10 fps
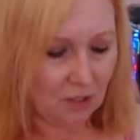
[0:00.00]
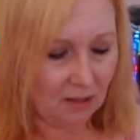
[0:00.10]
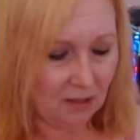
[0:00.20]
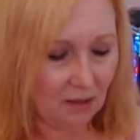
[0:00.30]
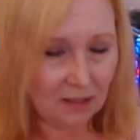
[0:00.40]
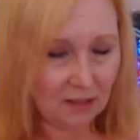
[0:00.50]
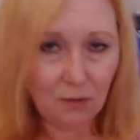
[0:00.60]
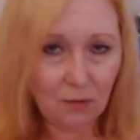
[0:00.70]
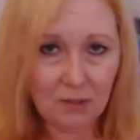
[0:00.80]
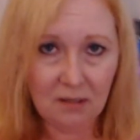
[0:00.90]
They like to
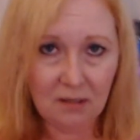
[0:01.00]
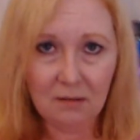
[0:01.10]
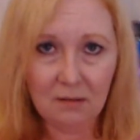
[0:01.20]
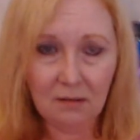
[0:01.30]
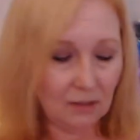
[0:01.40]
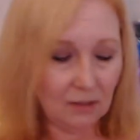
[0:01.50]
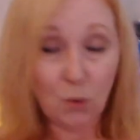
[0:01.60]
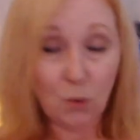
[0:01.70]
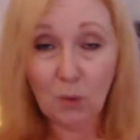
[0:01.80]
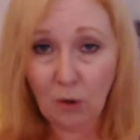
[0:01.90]
use the like
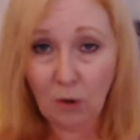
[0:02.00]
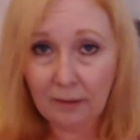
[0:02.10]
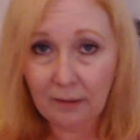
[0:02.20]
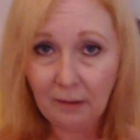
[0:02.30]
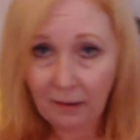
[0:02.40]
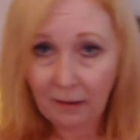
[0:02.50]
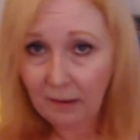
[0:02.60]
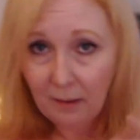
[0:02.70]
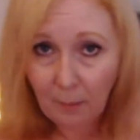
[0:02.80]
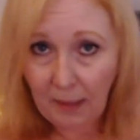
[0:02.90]
2-in-1
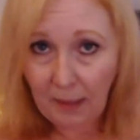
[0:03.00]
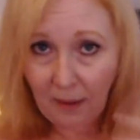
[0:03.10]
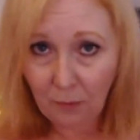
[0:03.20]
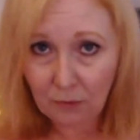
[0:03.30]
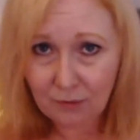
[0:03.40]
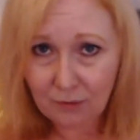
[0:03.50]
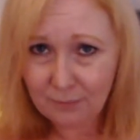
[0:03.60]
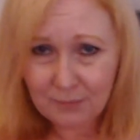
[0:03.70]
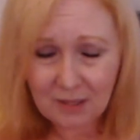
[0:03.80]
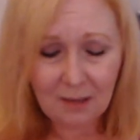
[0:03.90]
powder
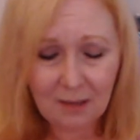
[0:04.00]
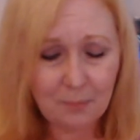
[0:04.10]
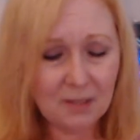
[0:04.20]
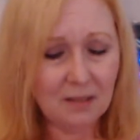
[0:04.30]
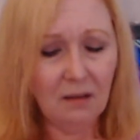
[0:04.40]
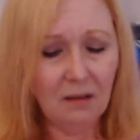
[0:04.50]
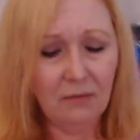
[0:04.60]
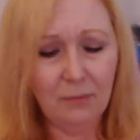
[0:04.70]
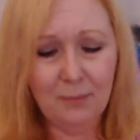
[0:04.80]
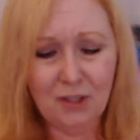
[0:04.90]
type stuff,
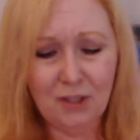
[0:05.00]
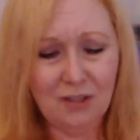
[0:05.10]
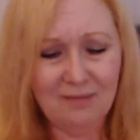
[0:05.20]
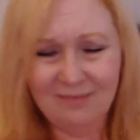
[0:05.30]
which